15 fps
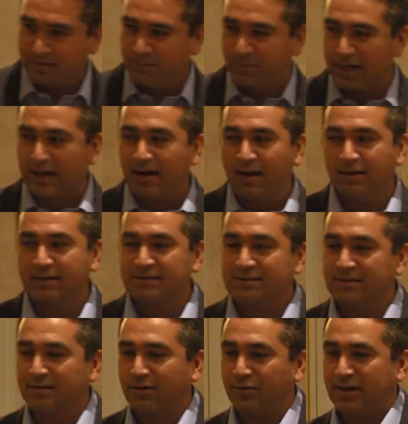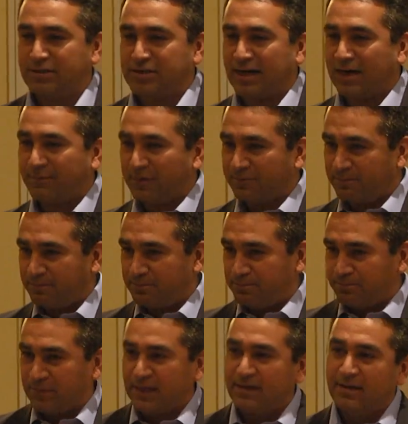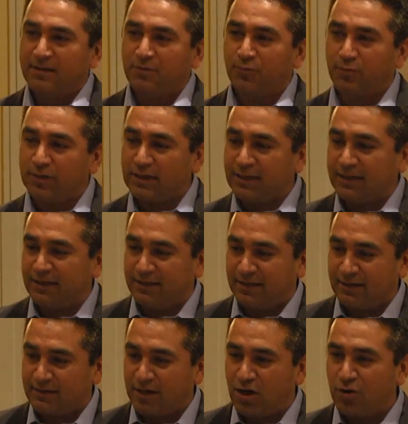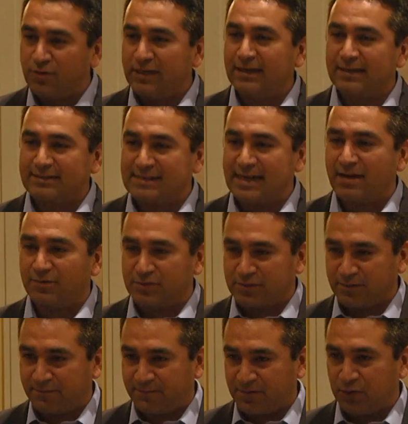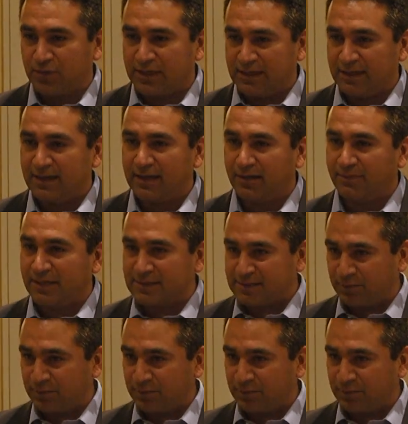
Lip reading: My colleagues did a great job of really honing it down to a few key elements.